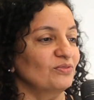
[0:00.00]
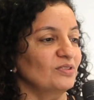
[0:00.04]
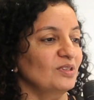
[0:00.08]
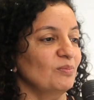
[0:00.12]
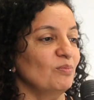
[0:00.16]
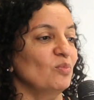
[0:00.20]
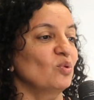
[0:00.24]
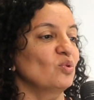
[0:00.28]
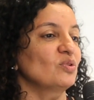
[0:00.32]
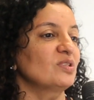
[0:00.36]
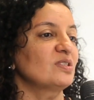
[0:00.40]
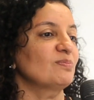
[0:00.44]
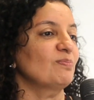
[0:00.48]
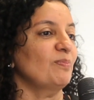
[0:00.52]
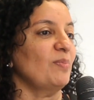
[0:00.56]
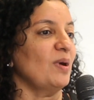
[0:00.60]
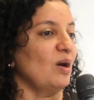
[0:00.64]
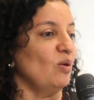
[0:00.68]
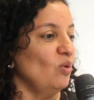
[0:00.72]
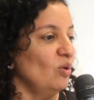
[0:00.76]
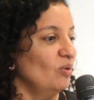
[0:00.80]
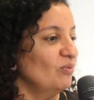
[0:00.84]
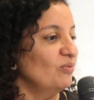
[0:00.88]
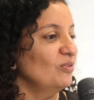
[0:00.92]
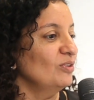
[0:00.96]
the most
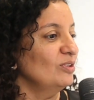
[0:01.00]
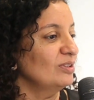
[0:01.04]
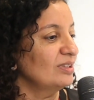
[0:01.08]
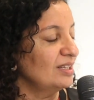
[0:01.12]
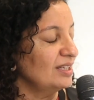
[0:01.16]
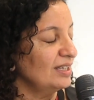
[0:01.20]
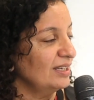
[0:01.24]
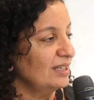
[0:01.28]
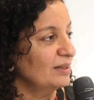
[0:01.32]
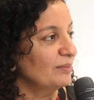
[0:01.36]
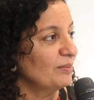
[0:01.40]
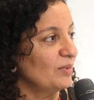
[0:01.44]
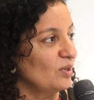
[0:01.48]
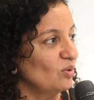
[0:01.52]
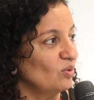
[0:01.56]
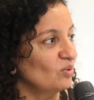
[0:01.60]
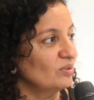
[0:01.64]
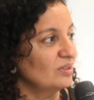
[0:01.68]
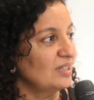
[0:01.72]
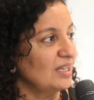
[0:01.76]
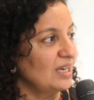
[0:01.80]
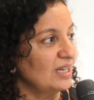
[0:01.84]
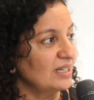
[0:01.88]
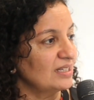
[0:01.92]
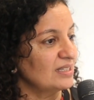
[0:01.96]
powerful thing
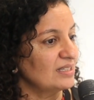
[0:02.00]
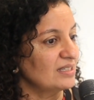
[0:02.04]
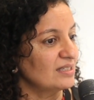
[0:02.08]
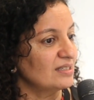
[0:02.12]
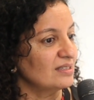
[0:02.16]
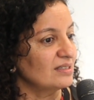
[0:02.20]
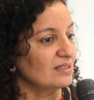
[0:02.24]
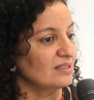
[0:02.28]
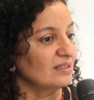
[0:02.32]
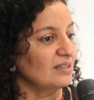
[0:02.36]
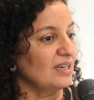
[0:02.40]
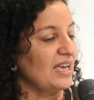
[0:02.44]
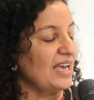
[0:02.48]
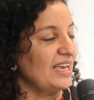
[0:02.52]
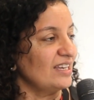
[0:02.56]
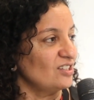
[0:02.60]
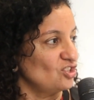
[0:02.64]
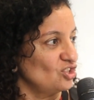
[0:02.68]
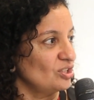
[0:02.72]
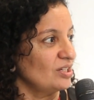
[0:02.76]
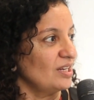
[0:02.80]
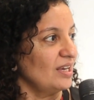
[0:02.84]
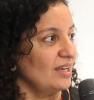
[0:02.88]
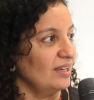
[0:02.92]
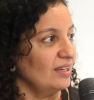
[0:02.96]
about that
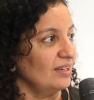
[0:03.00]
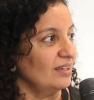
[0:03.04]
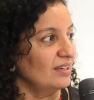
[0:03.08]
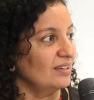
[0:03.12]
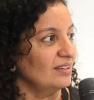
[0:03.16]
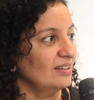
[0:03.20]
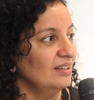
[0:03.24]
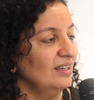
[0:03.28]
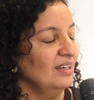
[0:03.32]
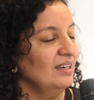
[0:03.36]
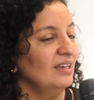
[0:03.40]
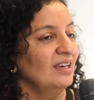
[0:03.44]
hashtag,